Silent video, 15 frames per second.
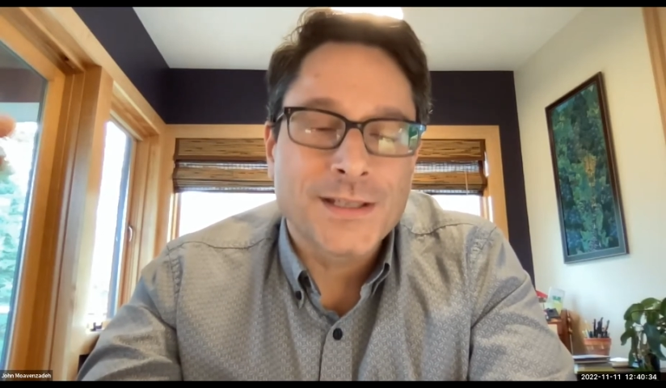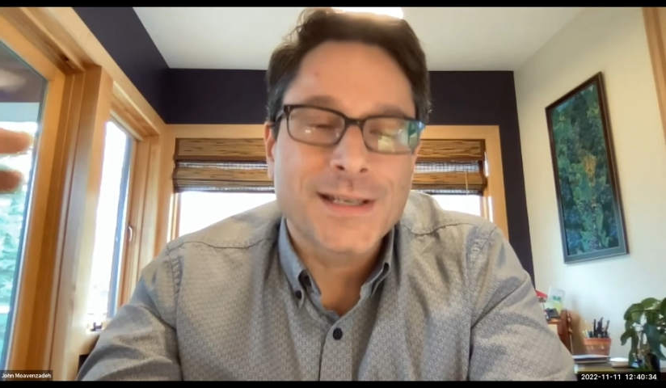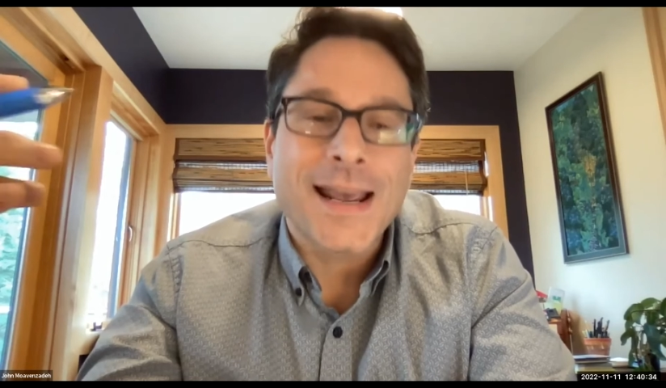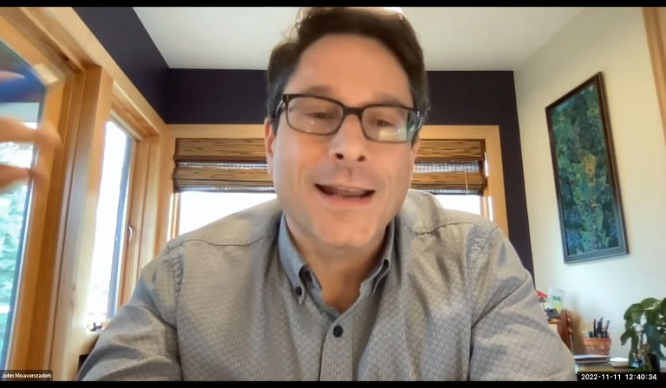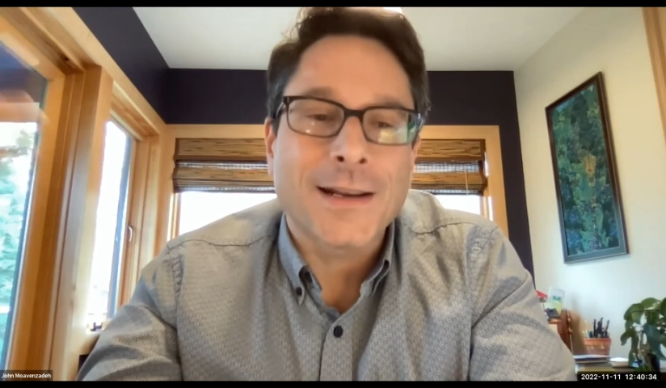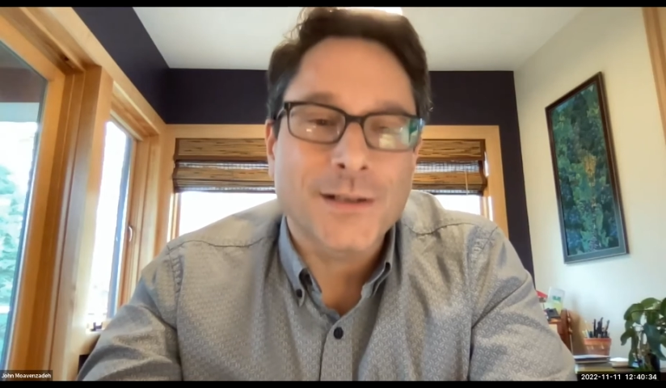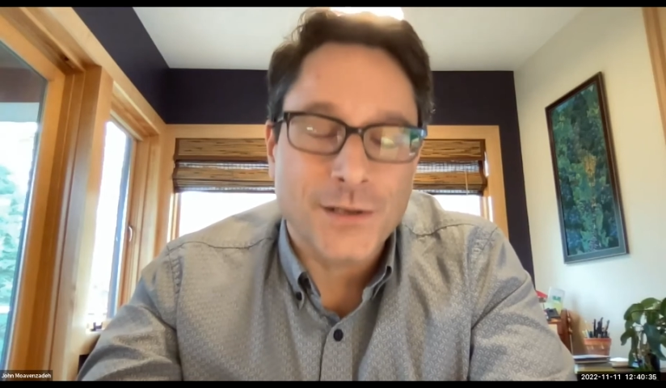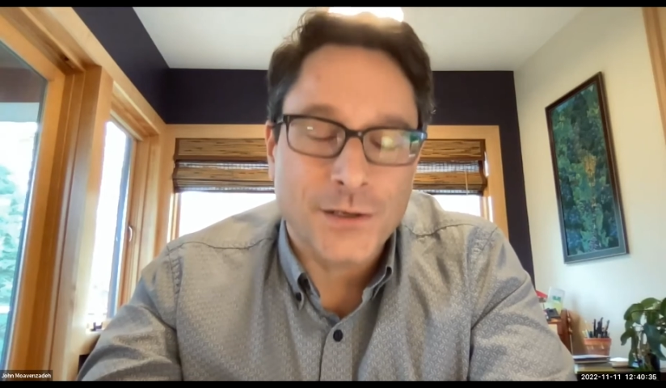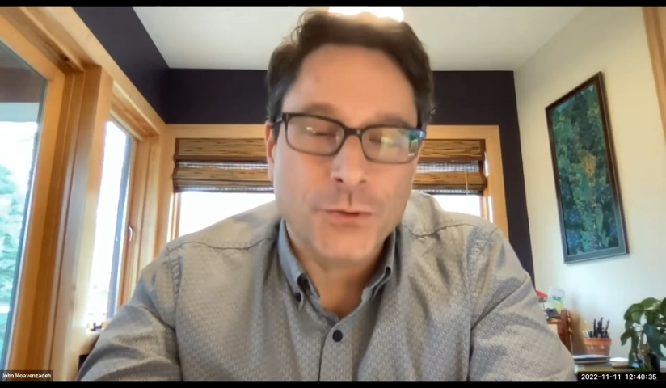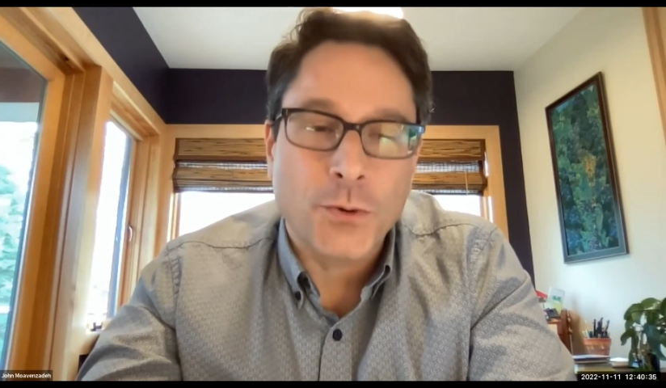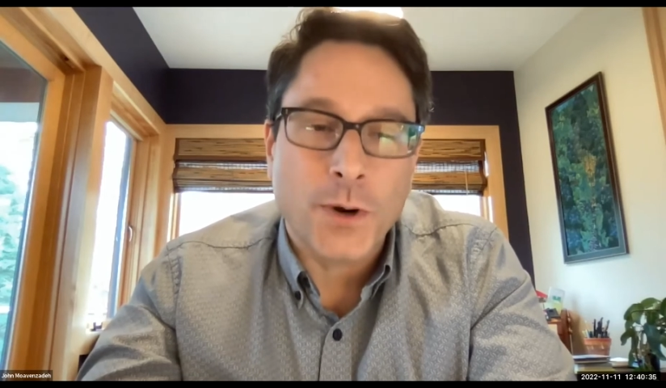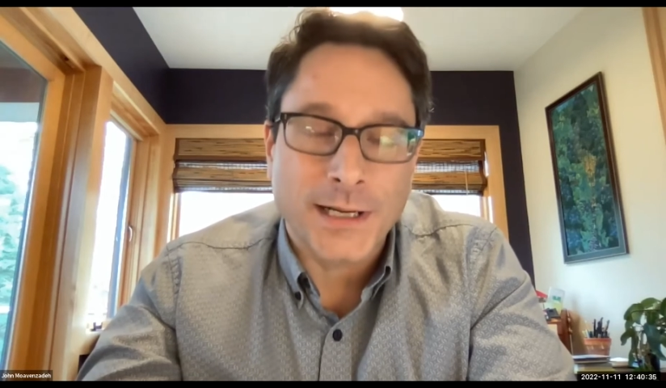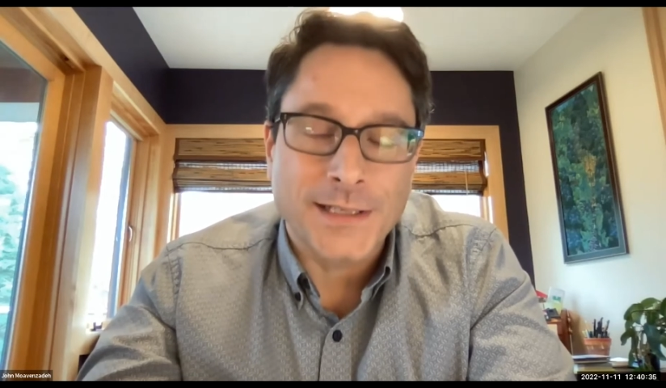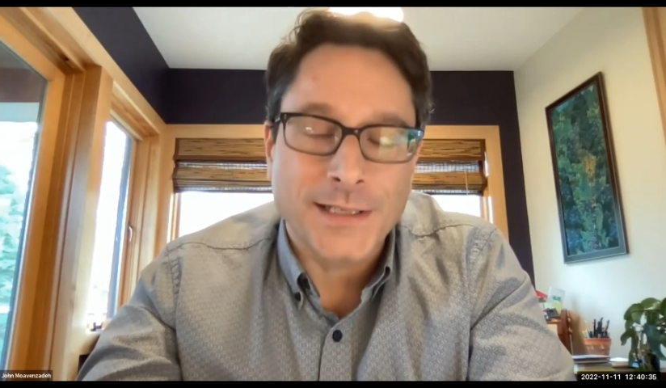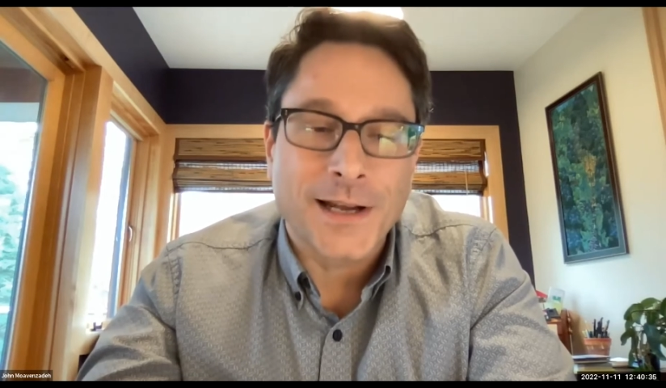10 to
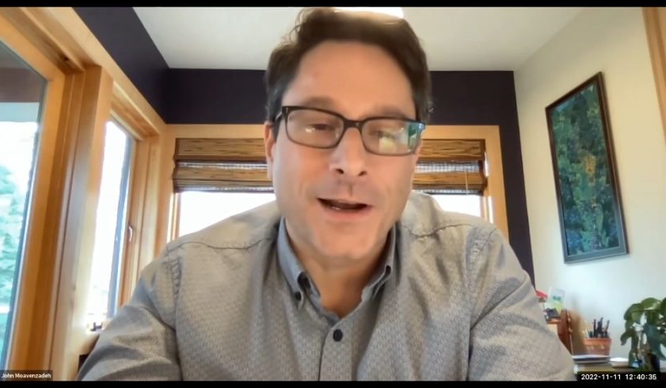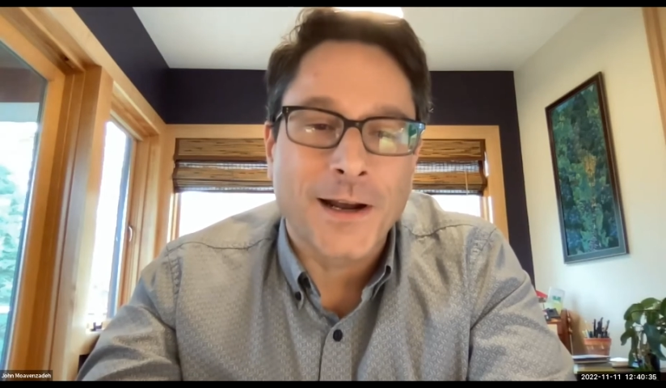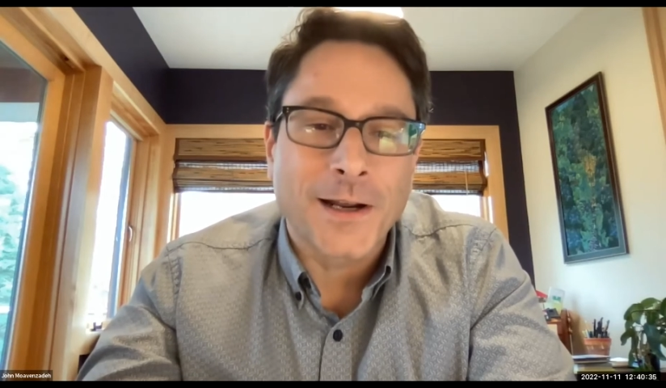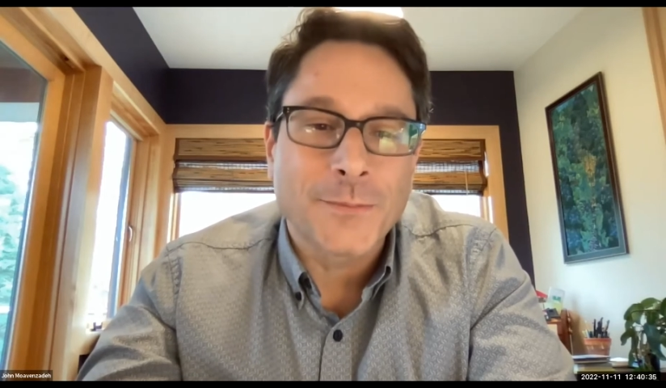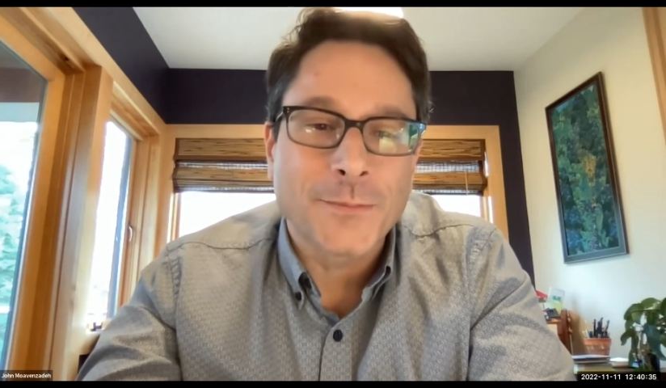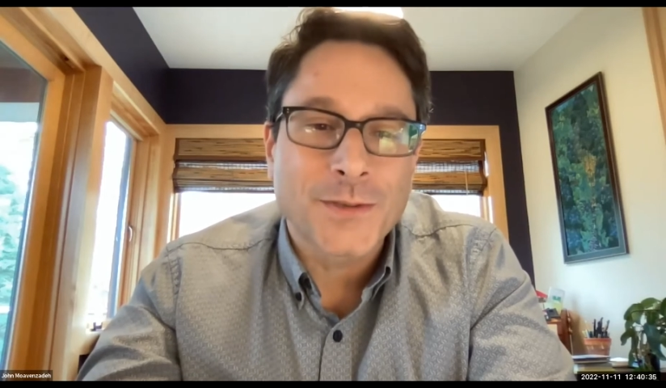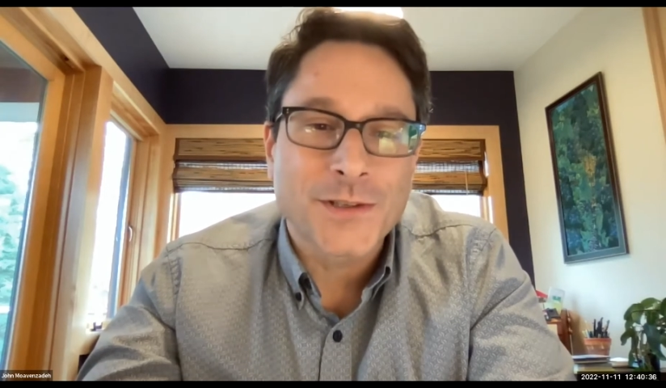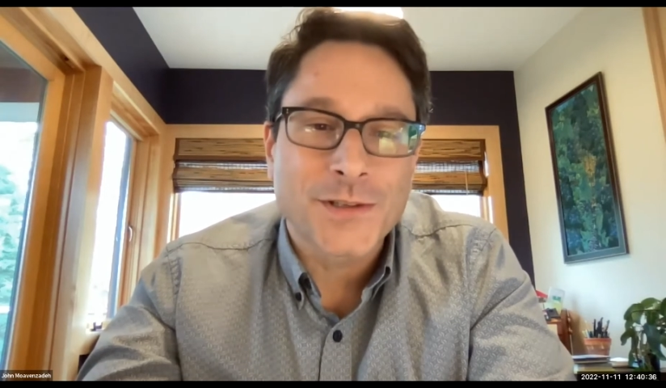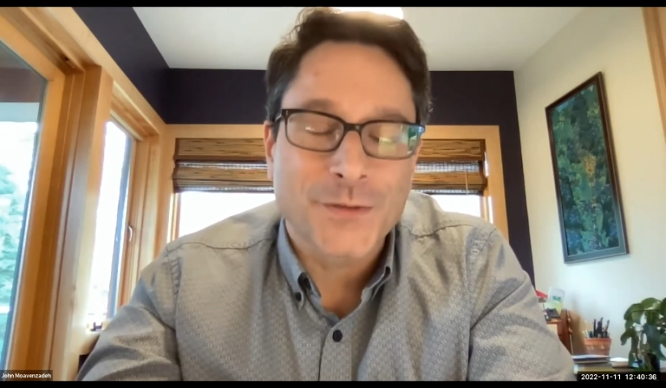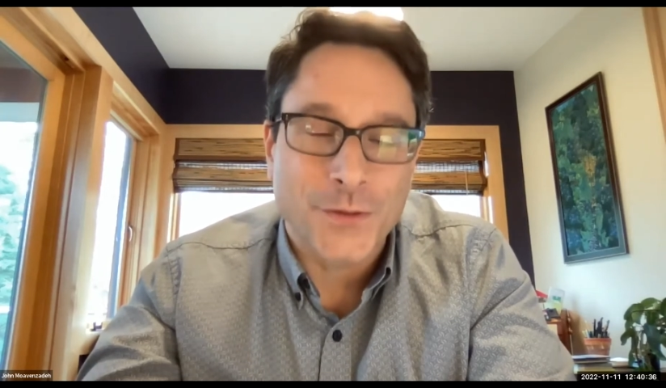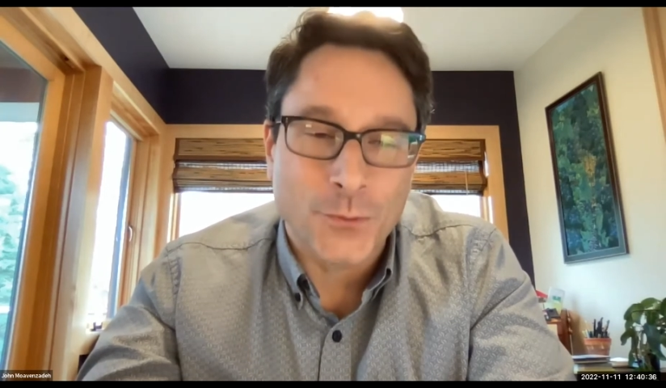20 times